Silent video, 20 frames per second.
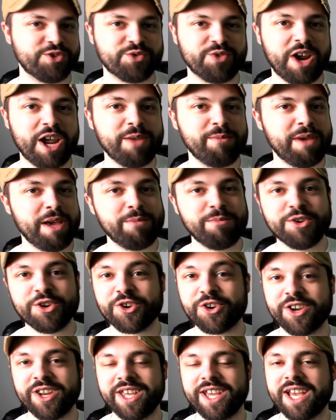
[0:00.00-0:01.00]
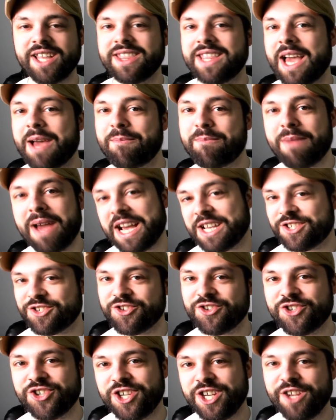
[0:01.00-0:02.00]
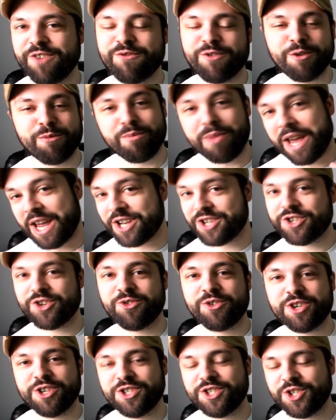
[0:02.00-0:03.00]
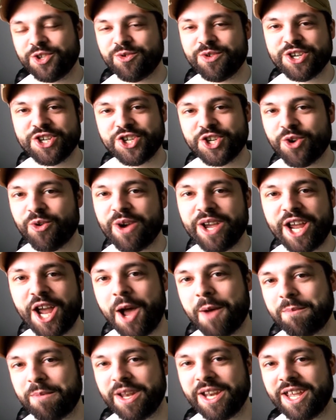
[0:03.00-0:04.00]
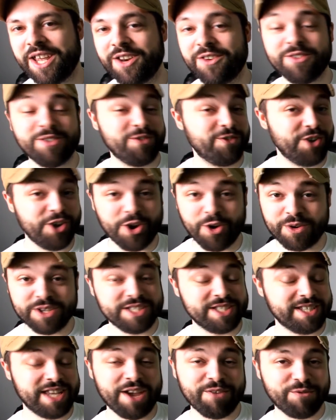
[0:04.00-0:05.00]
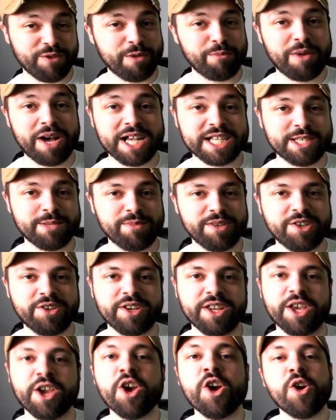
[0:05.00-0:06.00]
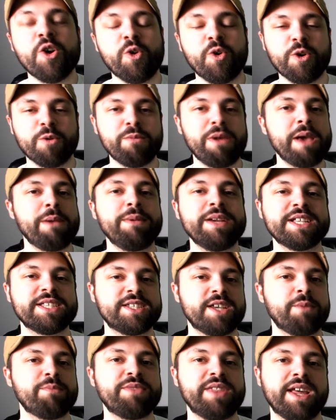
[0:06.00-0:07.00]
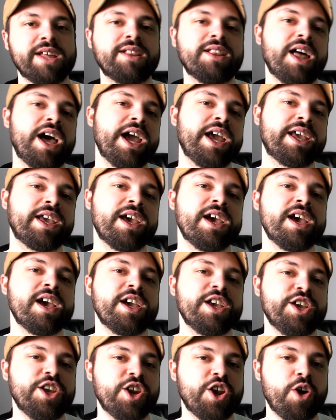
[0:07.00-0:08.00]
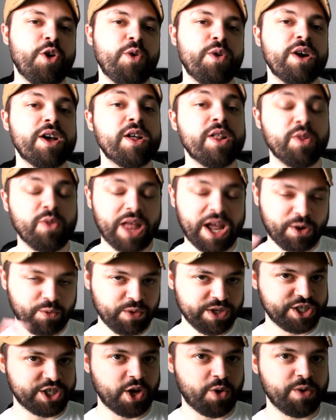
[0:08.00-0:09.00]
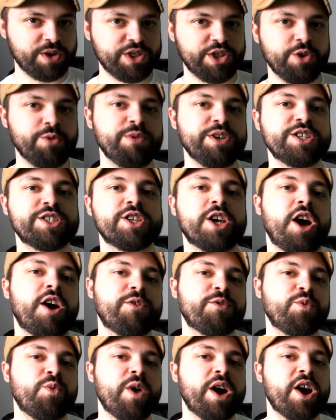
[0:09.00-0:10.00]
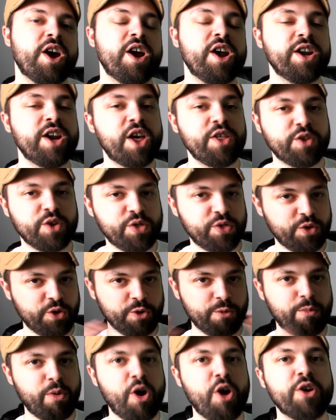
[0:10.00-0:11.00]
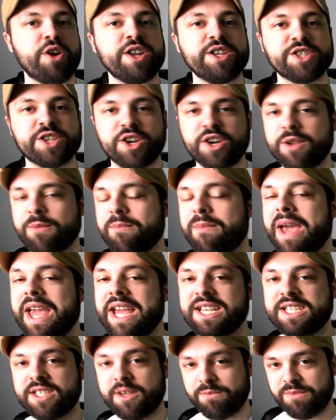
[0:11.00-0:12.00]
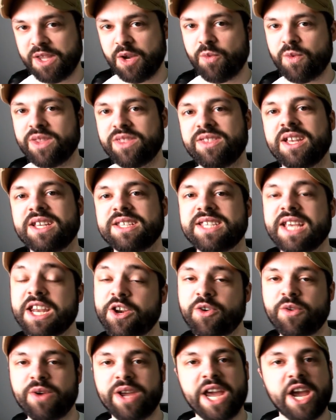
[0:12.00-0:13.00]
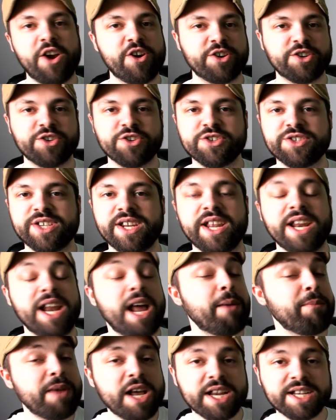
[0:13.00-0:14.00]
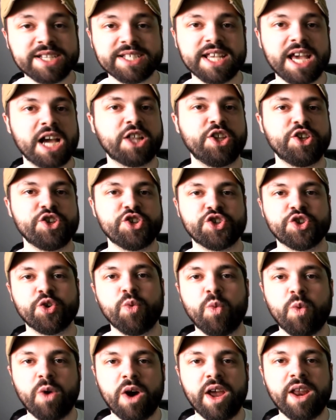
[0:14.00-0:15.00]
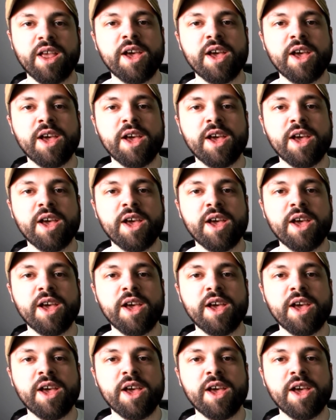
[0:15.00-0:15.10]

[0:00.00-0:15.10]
right? Maybe you're going to get that Master Chief or Banjo-Kazooie showing up in it. It's definitely a possibility. Or maybe it's something like, like we saw with Ubisoft, where another third party is going to make something with Nintendo characters in it. I'm not exactly sure what,